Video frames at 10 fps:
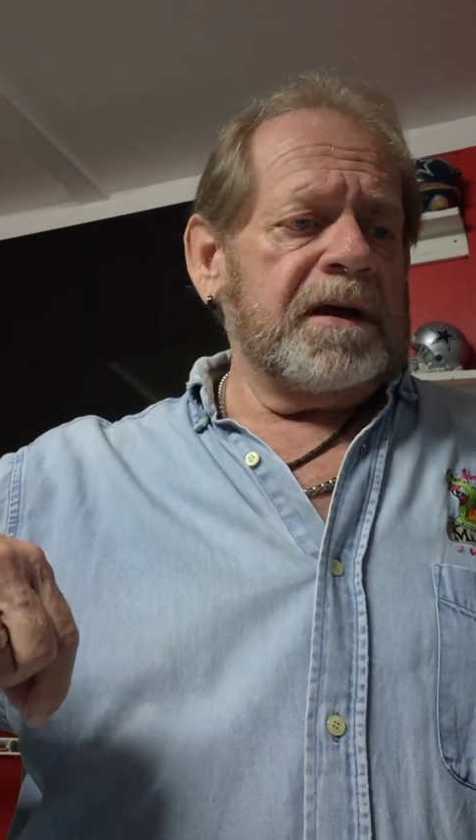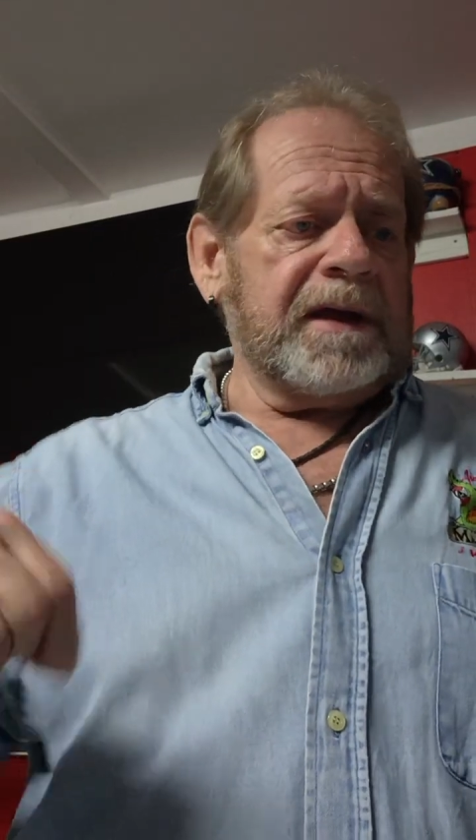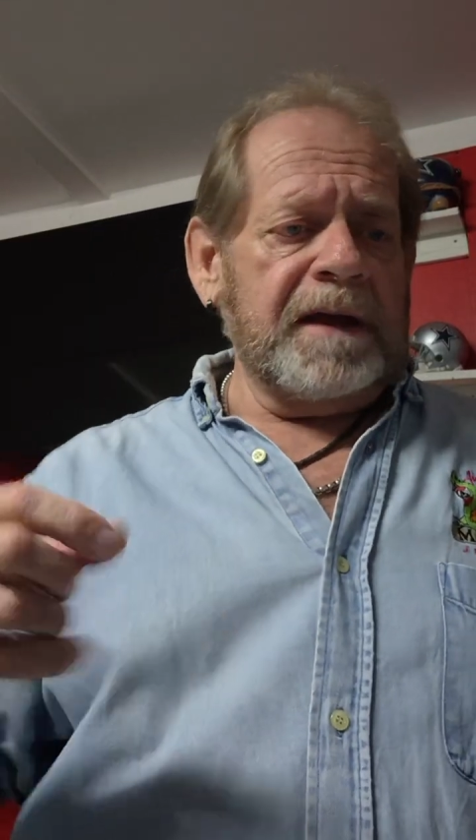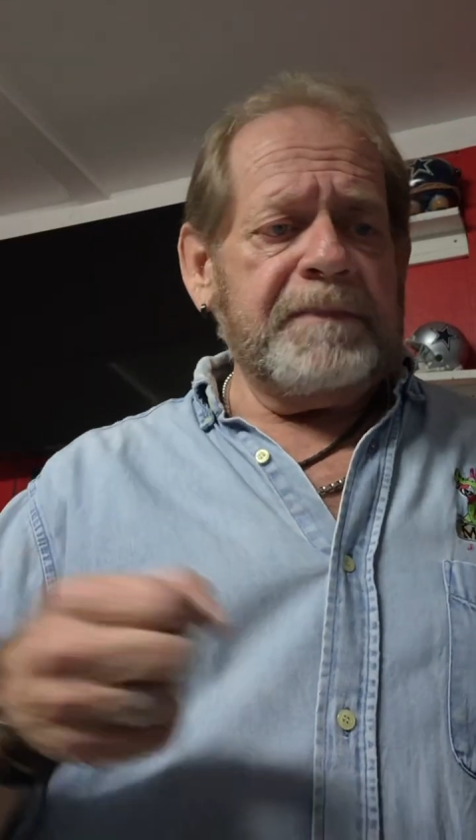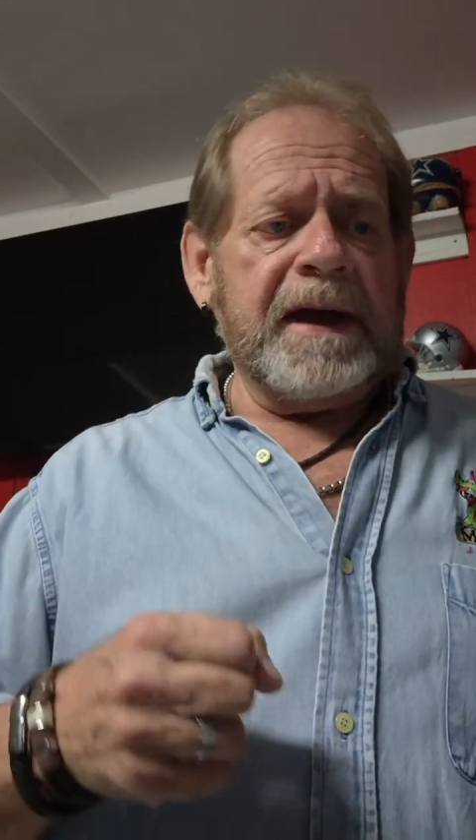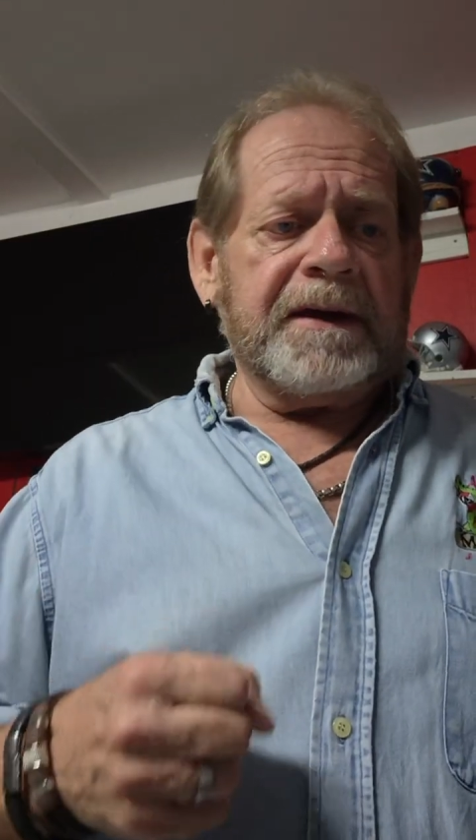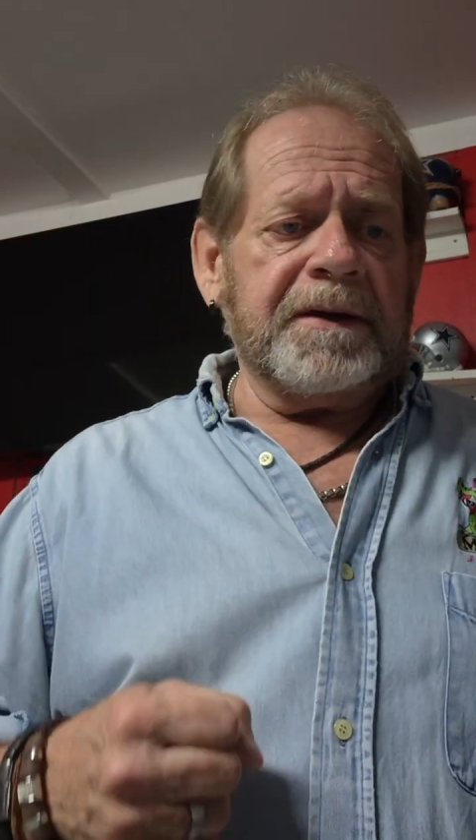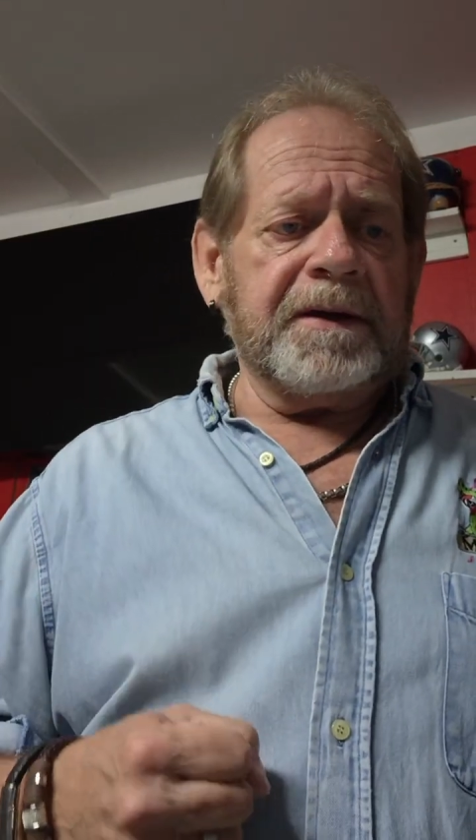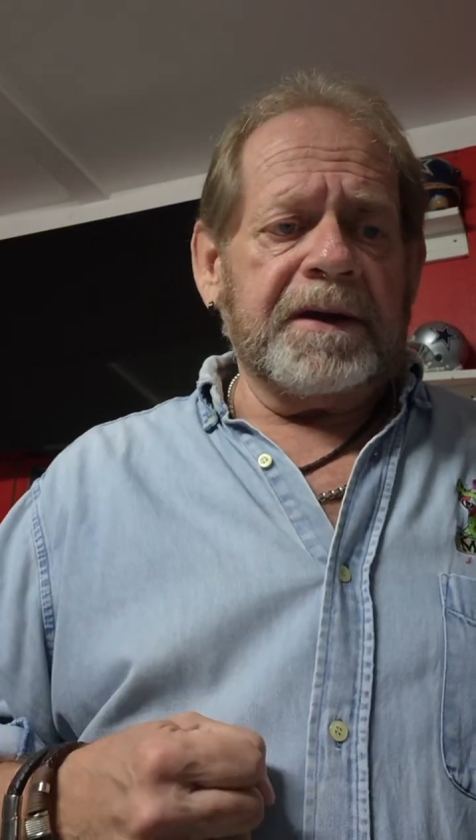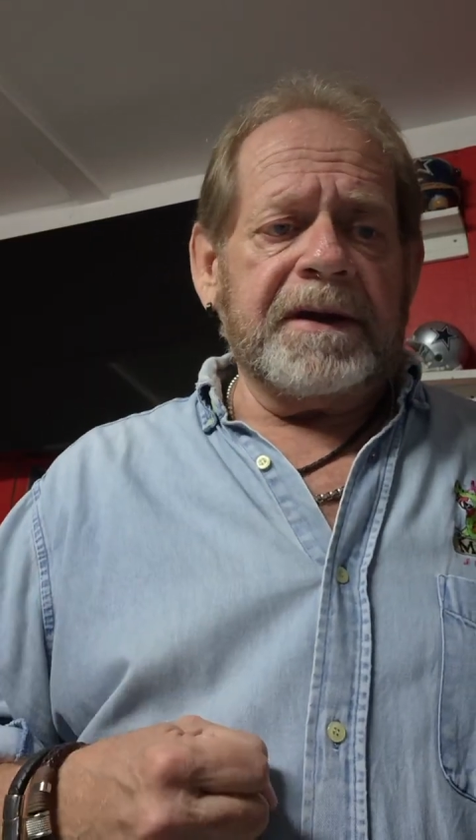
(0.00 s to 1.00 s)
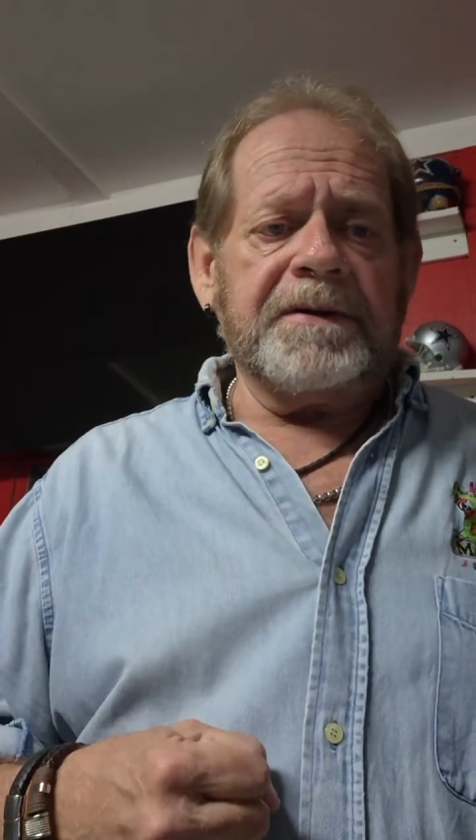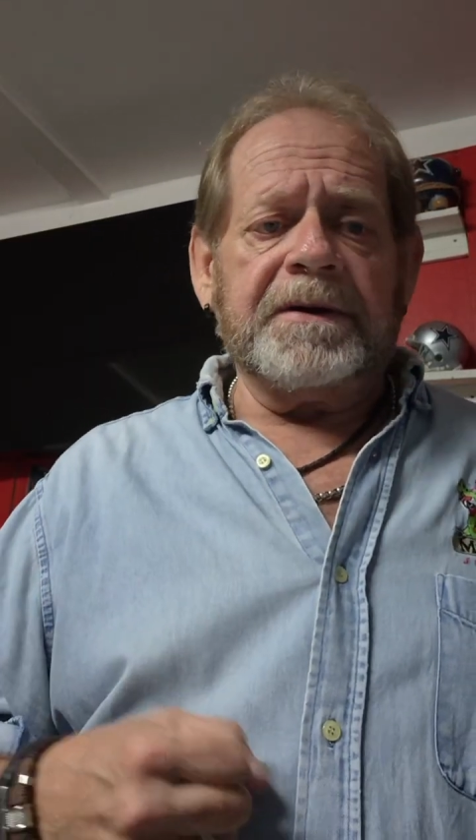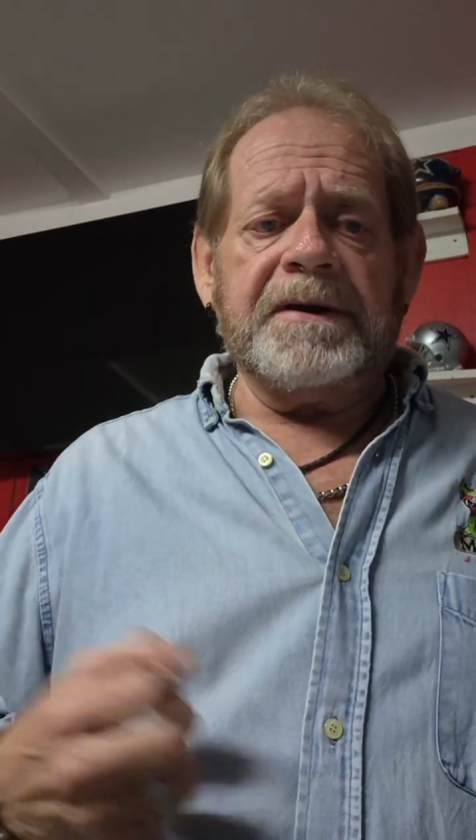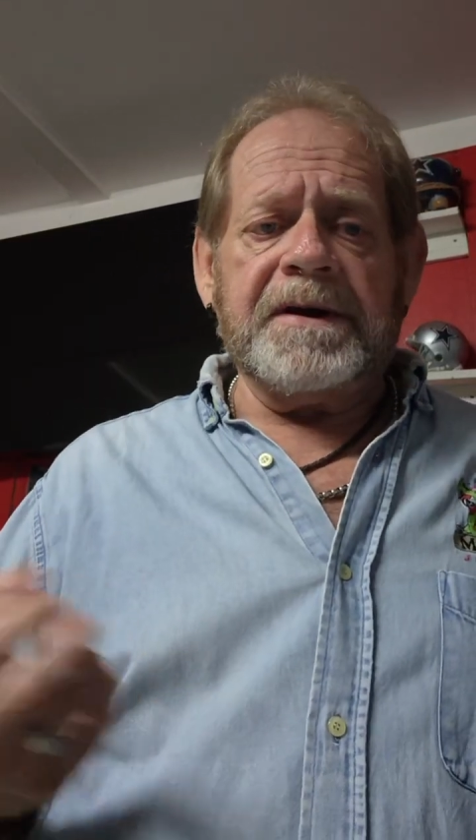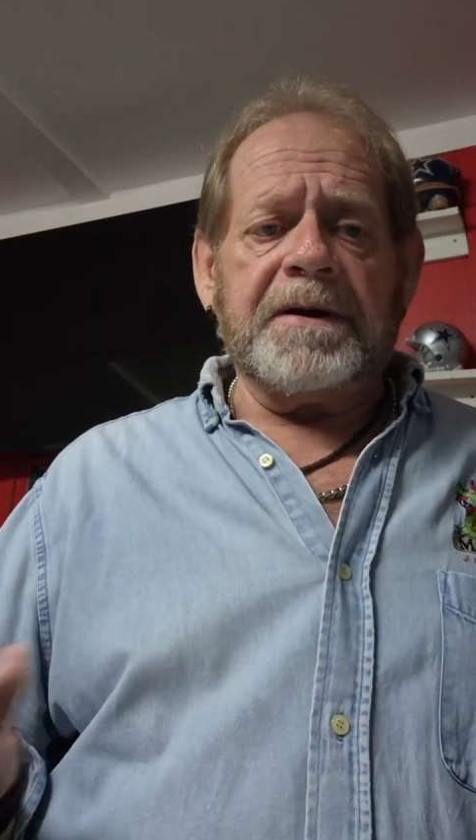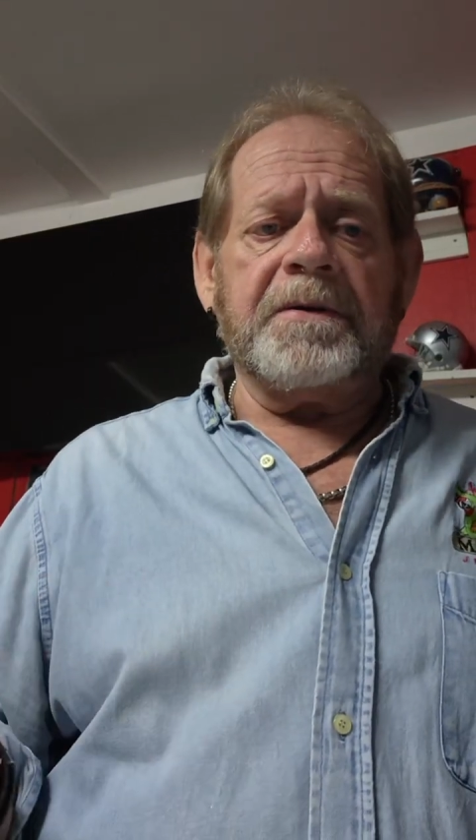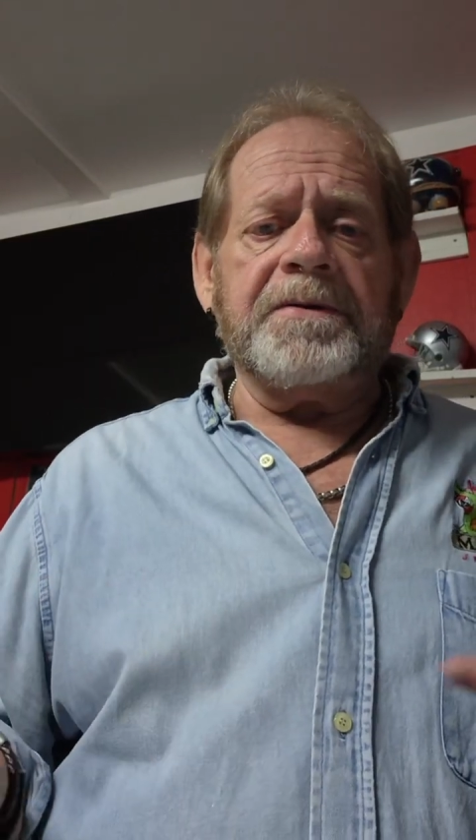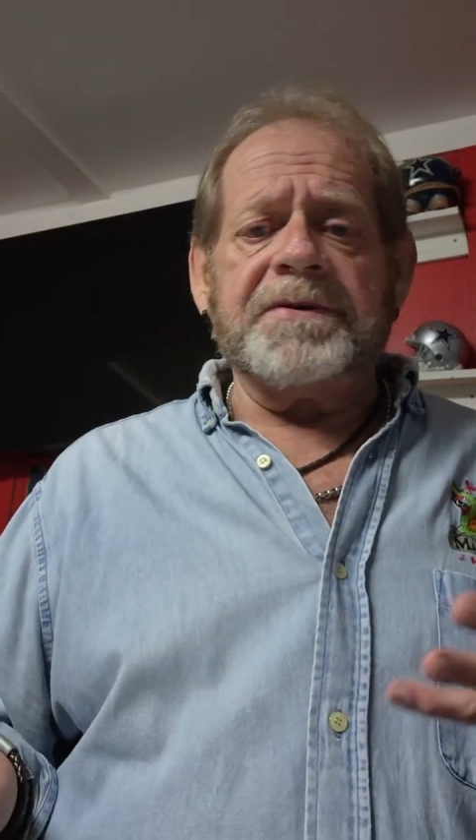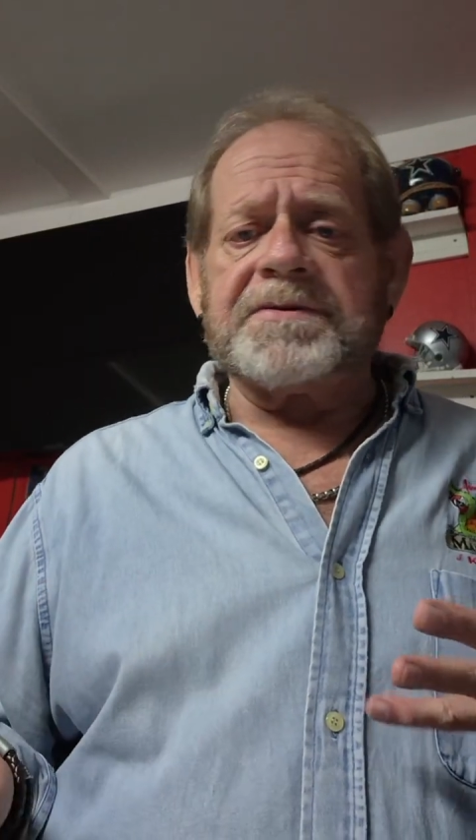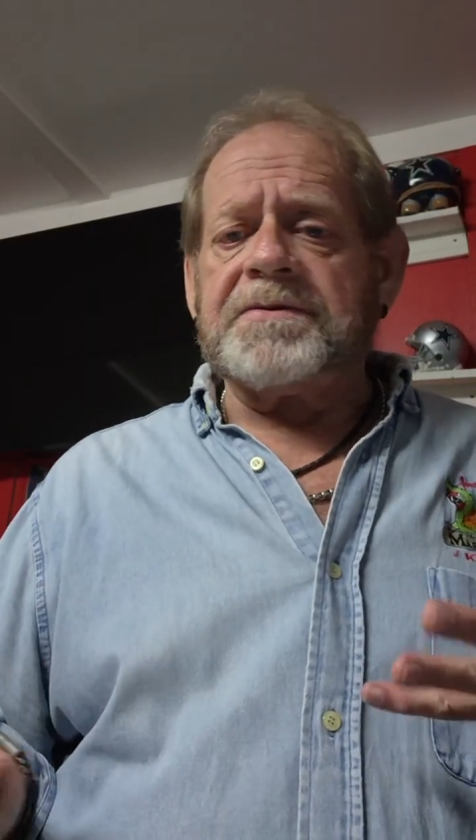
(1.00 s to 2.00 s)
came back a little later and
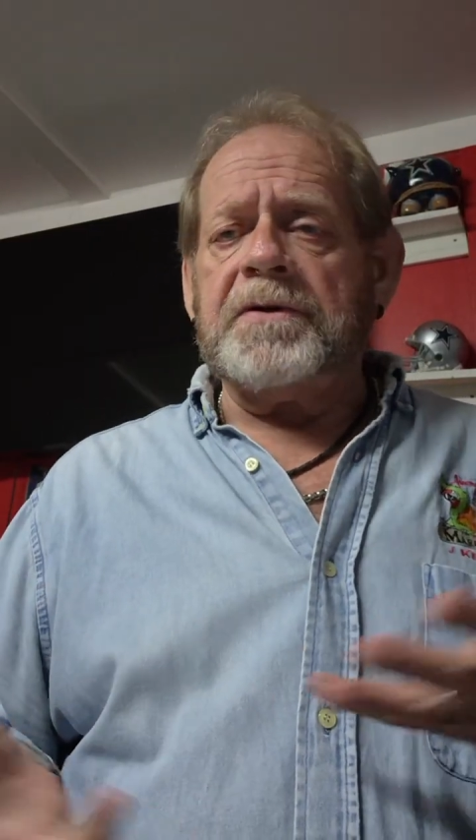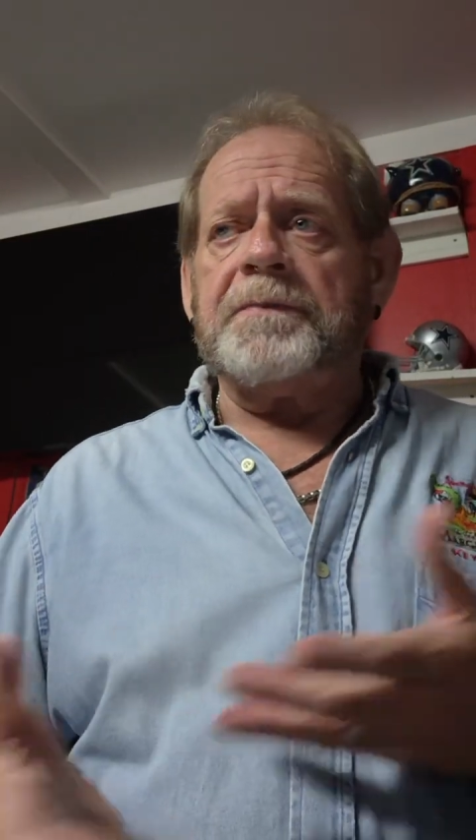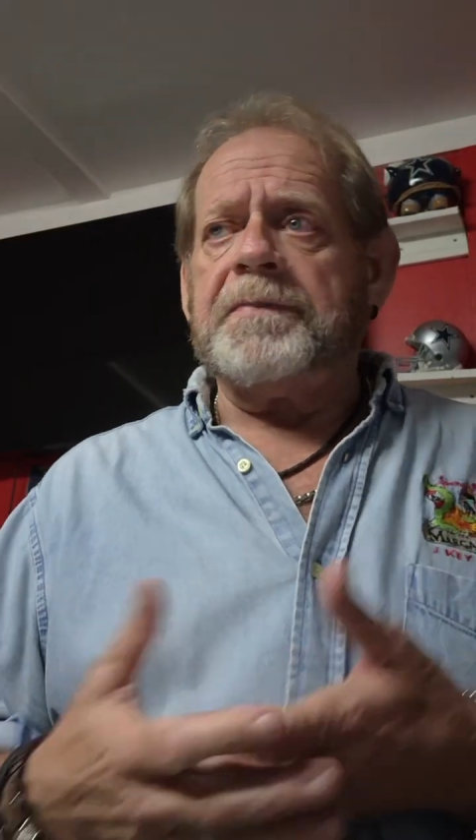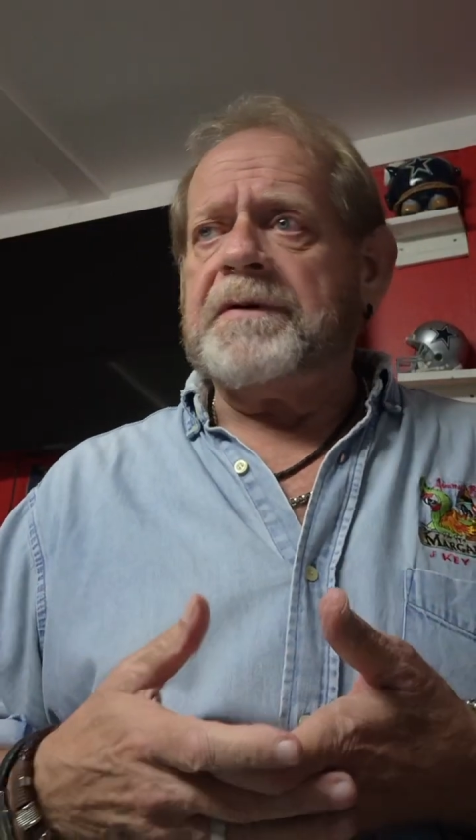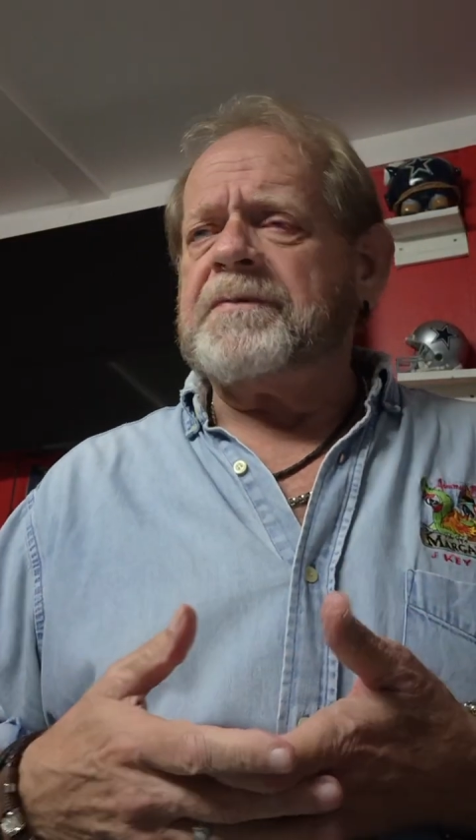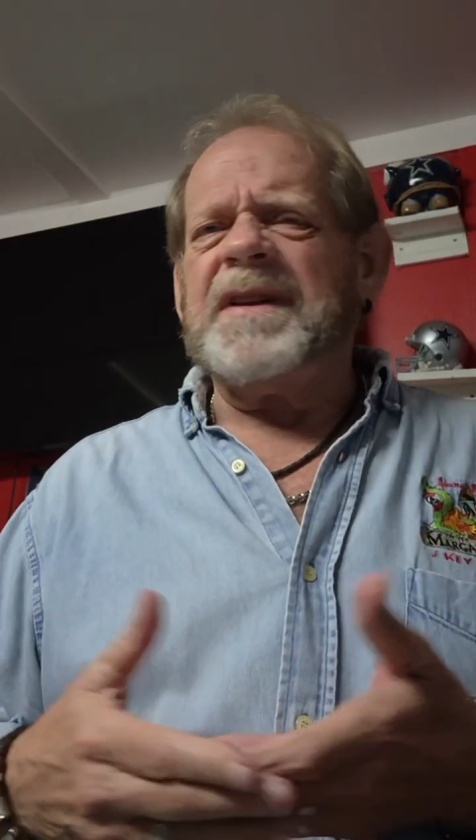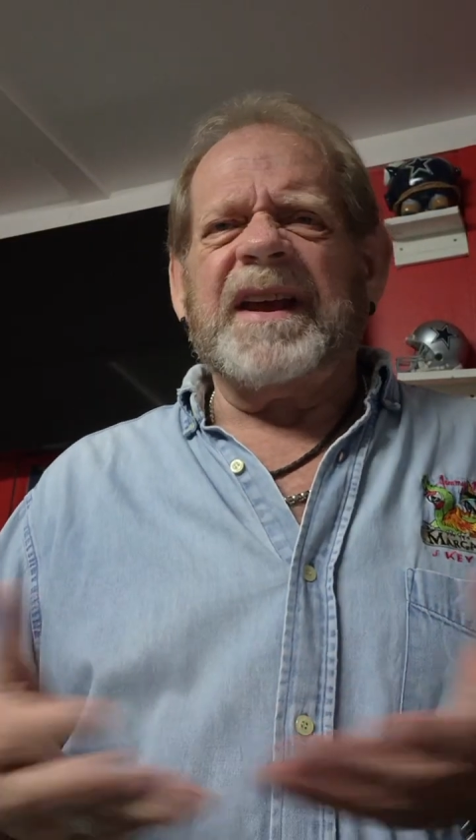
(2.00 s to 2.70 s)
narrowed this group of,